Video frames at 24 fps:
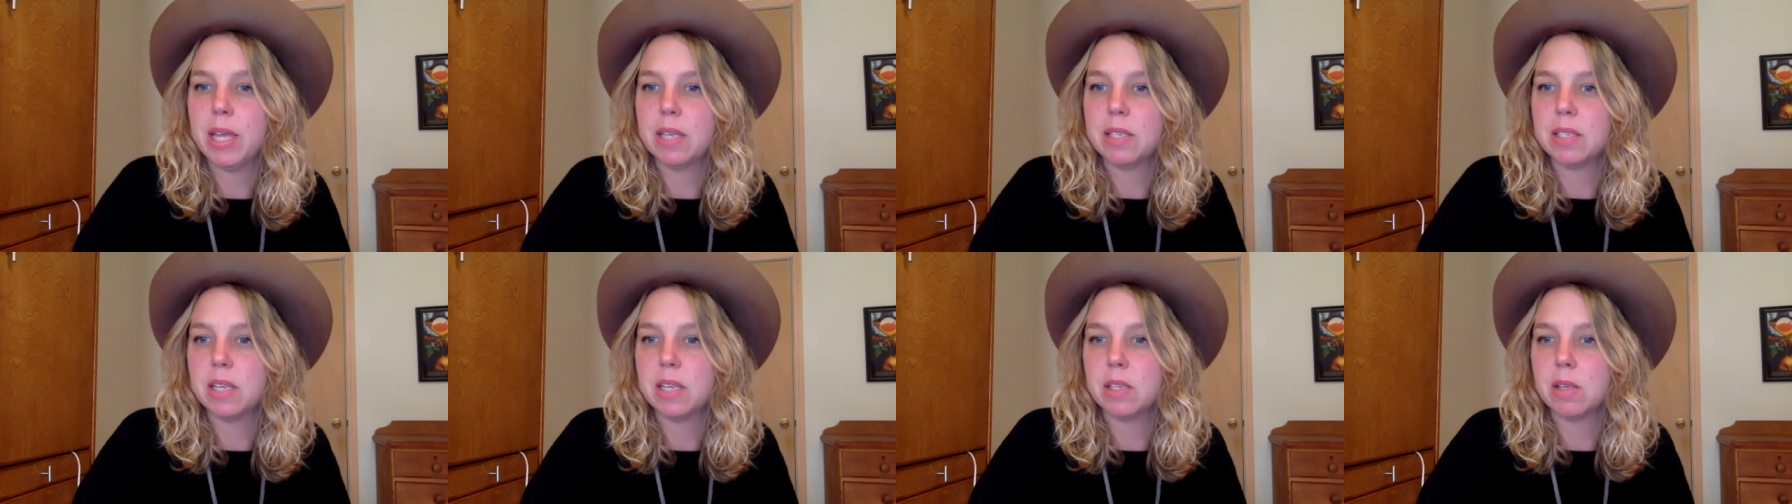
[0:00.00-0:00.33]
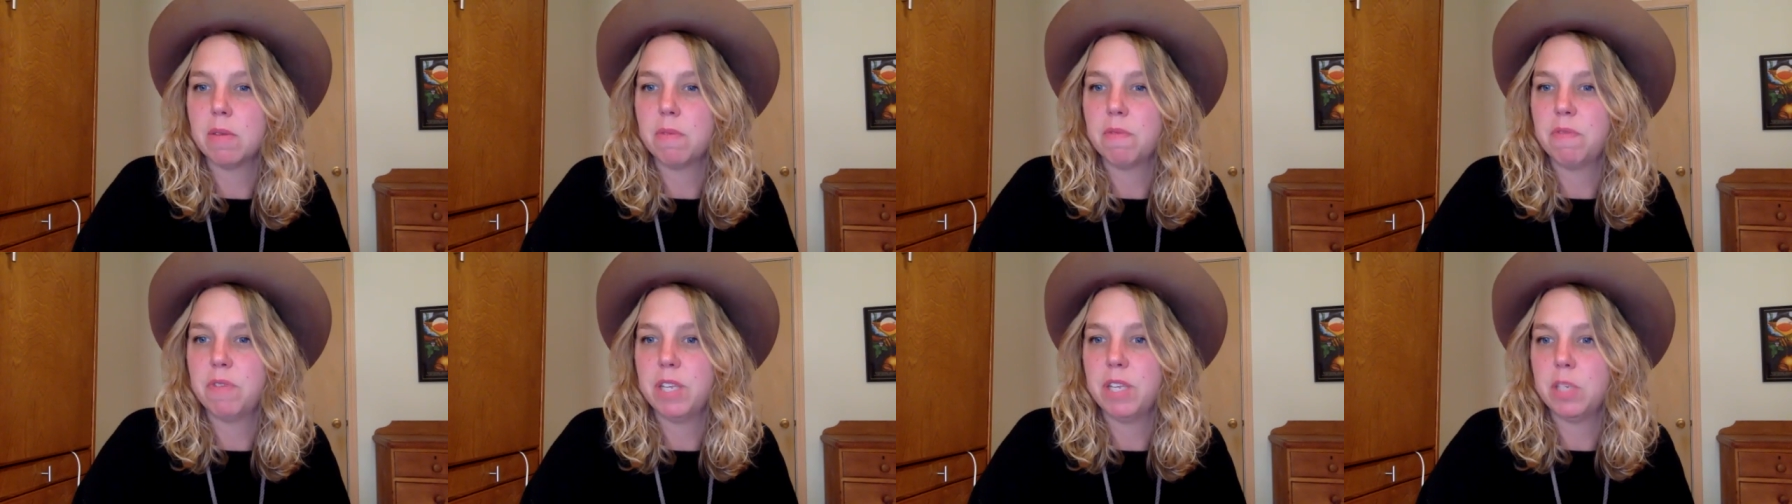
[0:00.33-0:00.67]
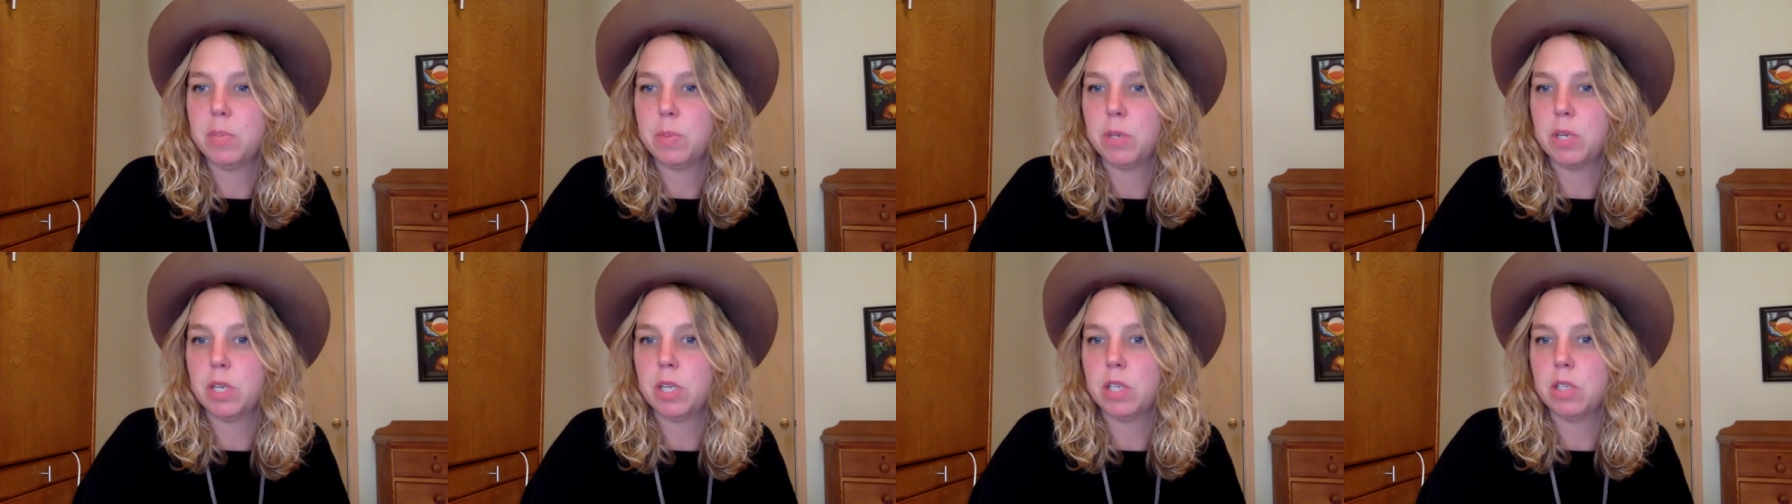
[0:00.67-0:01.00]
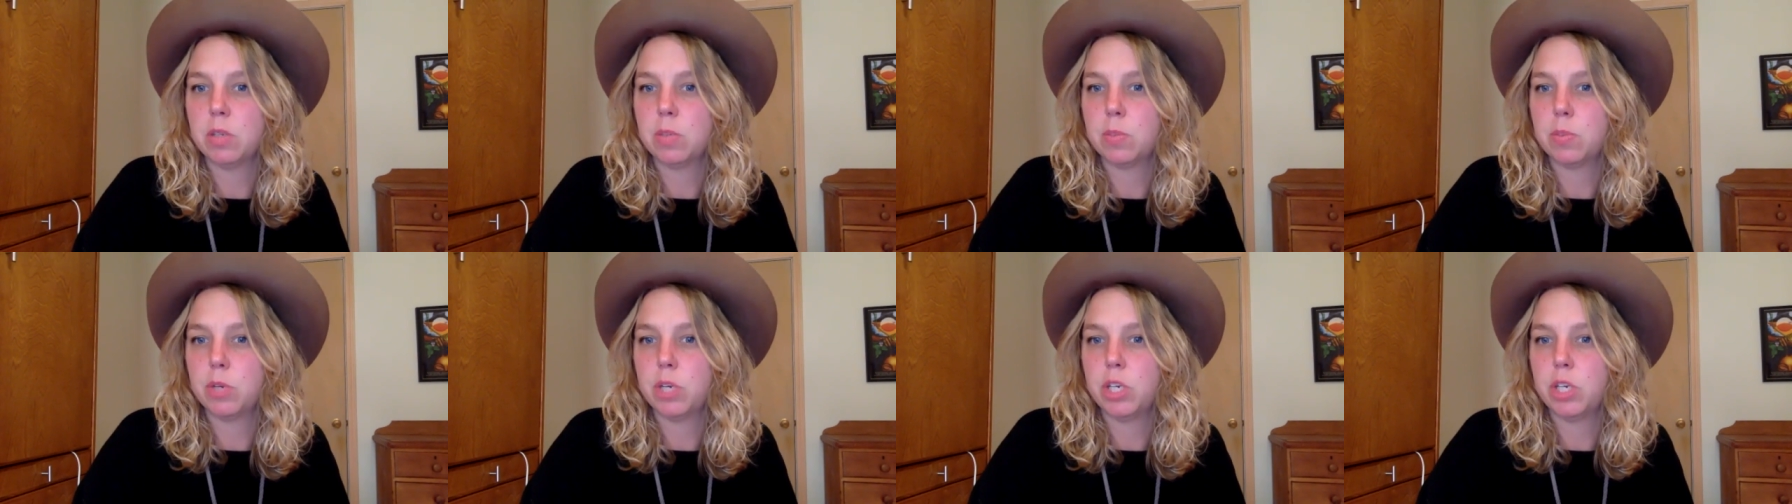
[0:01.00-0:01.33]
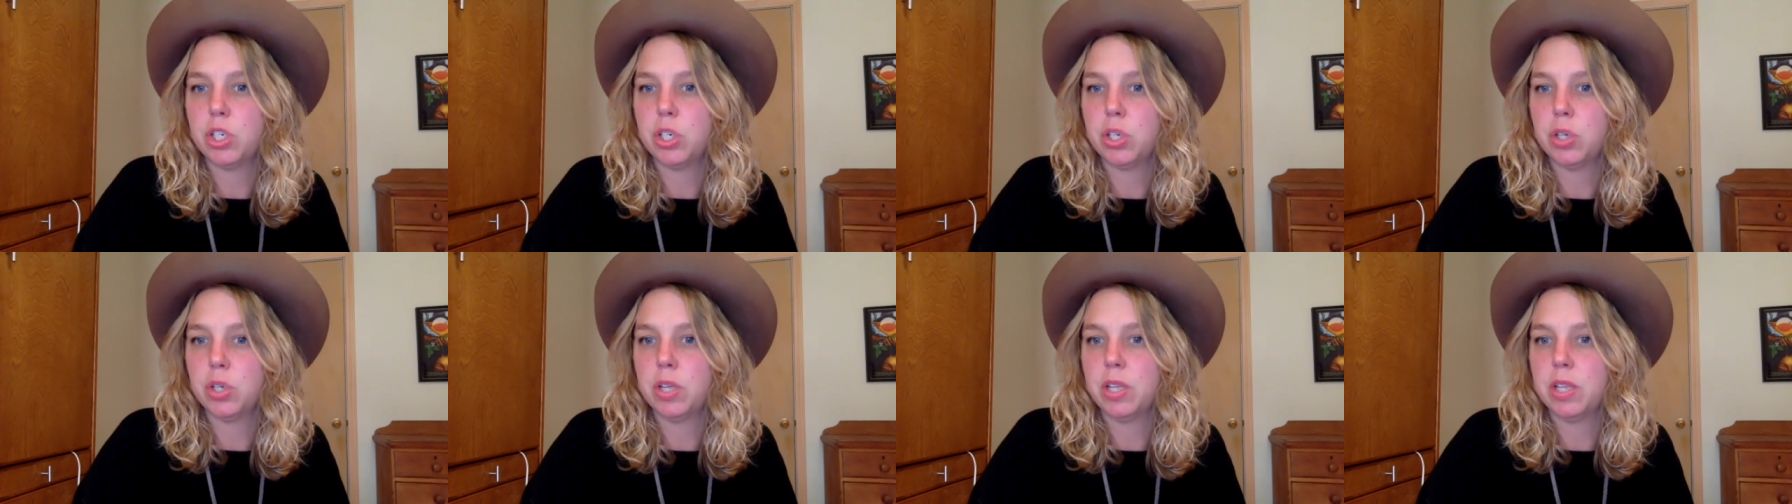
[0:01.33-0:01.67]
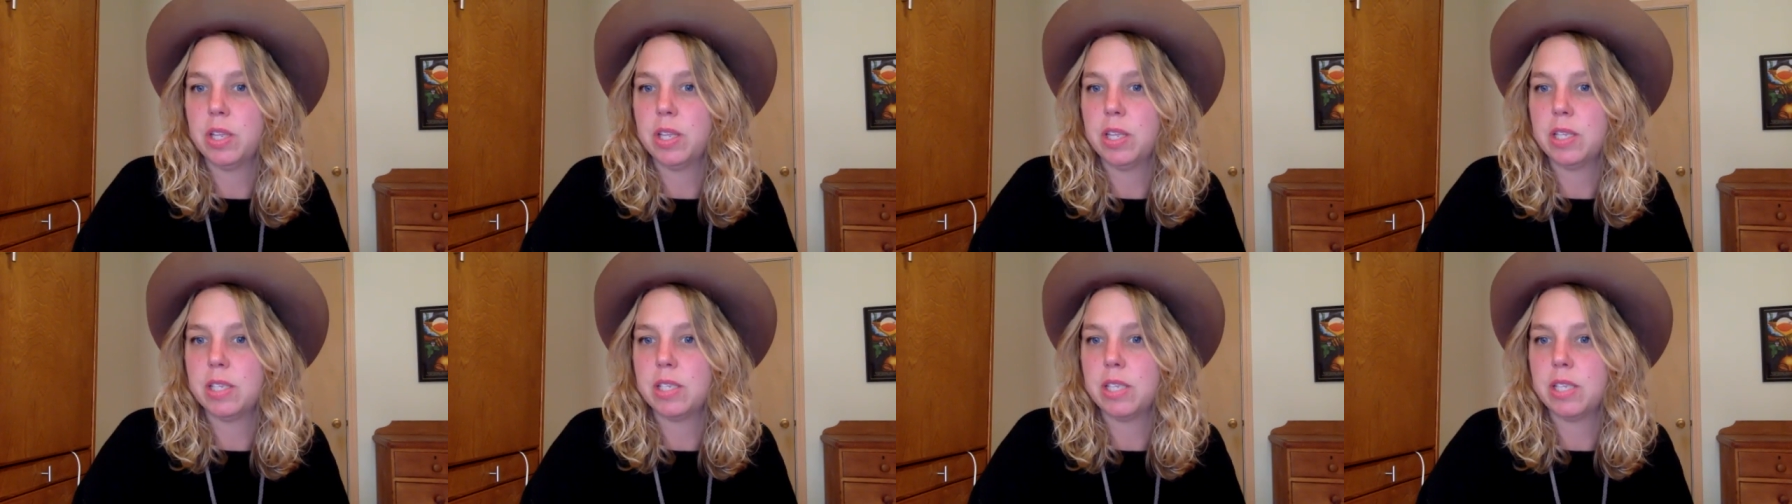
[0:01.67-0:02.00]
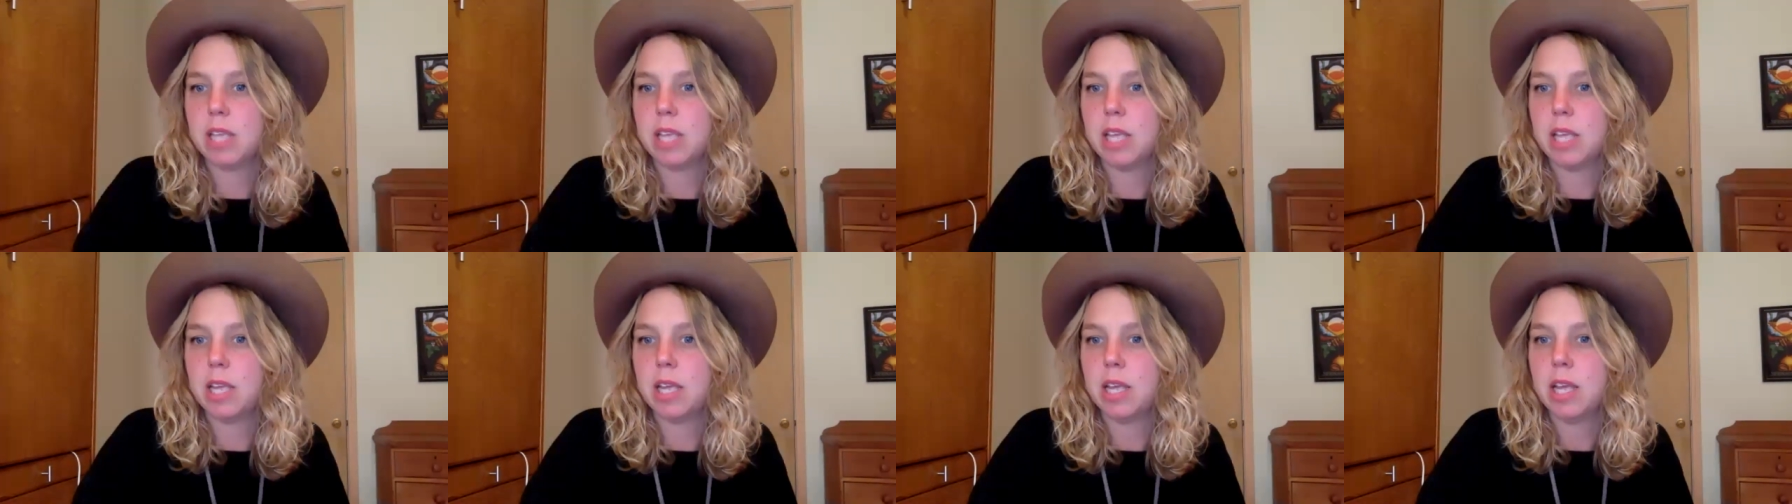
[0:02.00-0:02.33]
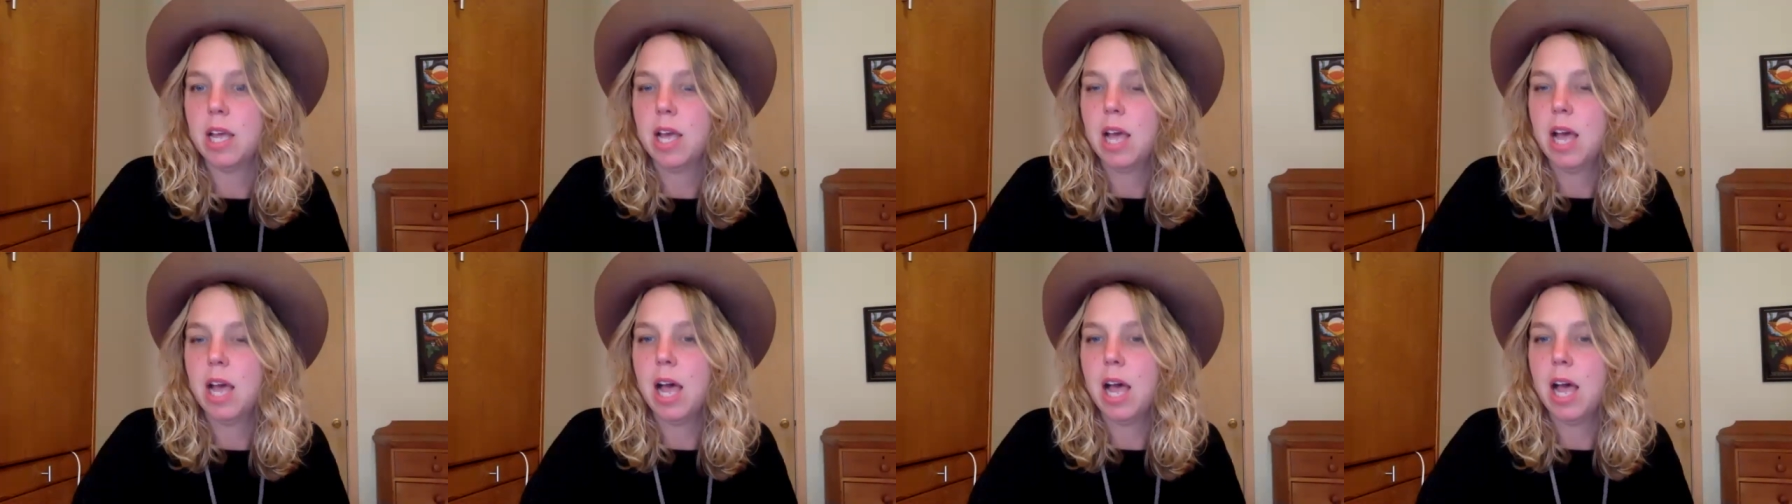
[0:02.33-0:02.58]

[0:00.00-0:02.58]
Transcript: essays on facebook inspirational and they say